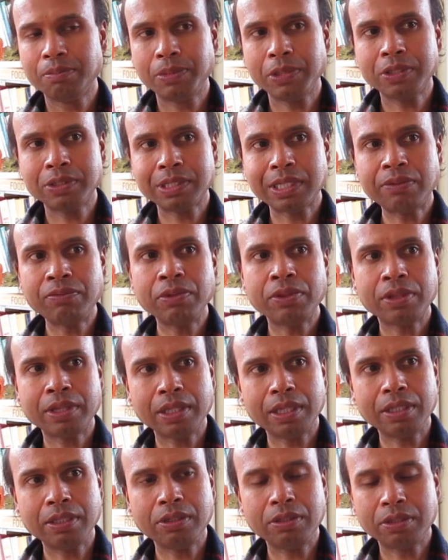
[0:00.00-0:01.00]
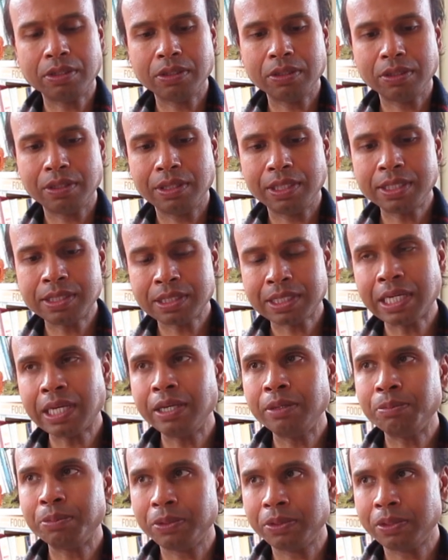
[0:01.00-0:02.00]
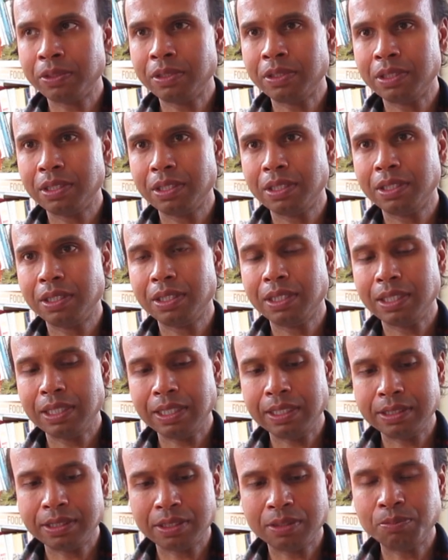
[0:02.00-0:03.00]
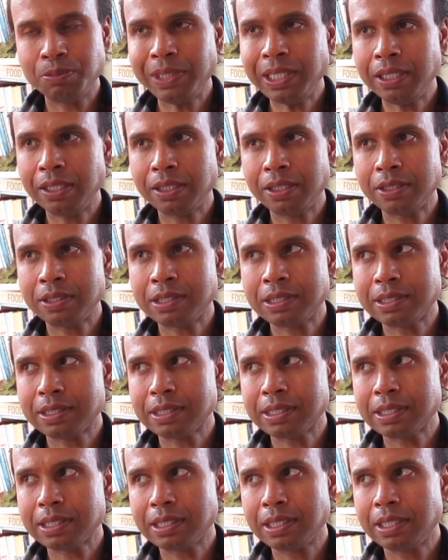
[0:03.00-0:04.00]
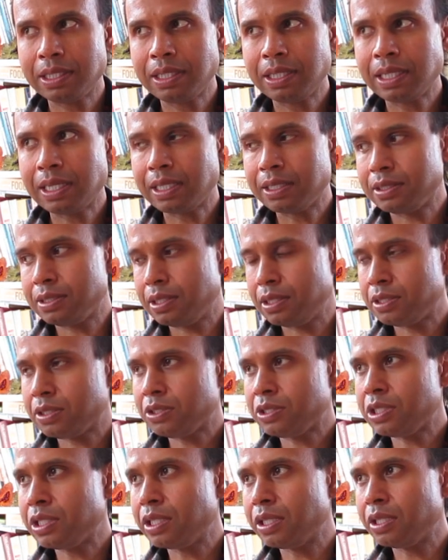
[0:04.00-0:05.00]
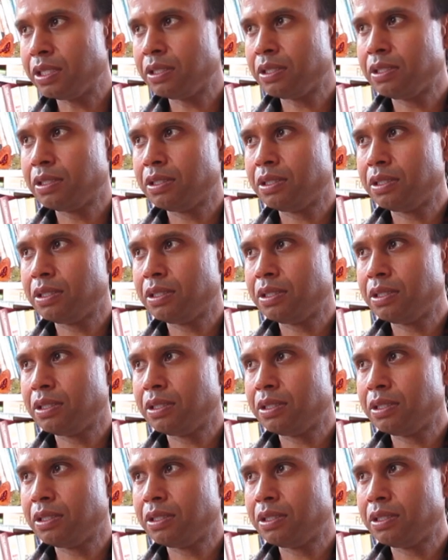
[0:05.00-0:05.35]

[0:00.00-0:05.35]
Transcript: Because everything, you know, this table is as meaningless as this chair.